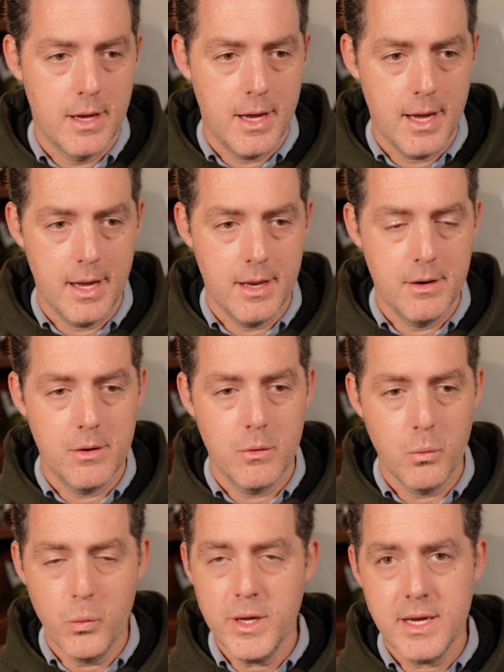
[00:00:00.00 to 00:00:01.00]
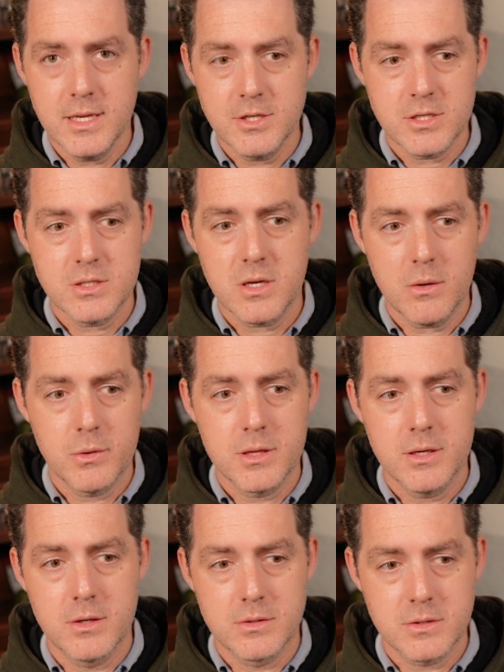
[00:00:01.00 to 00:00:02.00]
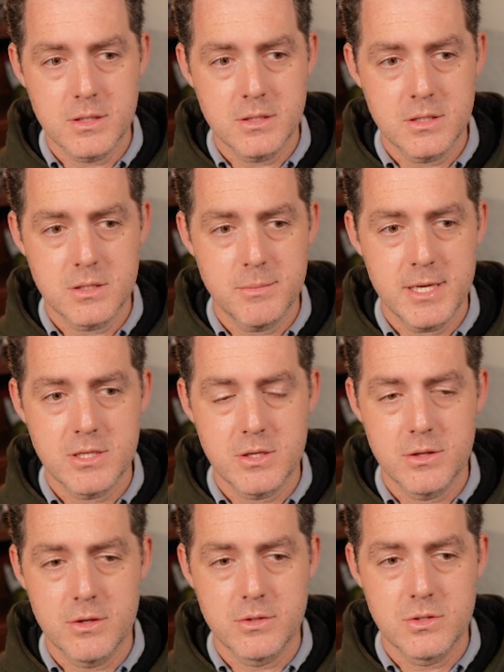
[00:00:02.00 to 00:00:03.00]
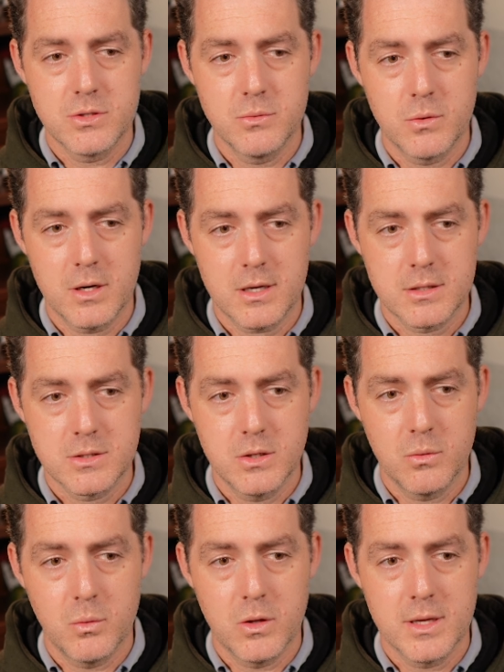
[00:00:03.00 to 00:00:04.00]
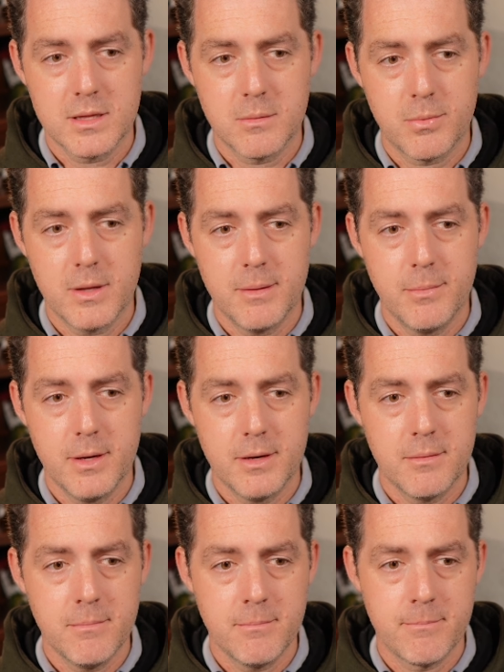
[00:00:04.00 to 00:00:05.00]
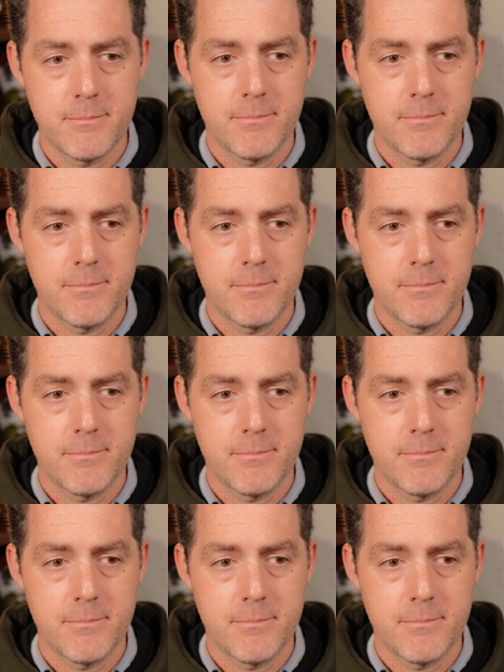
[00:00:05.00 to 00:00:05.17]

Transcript: And we can just start with those. Let's just make sure those two work. So we'll hit the play button.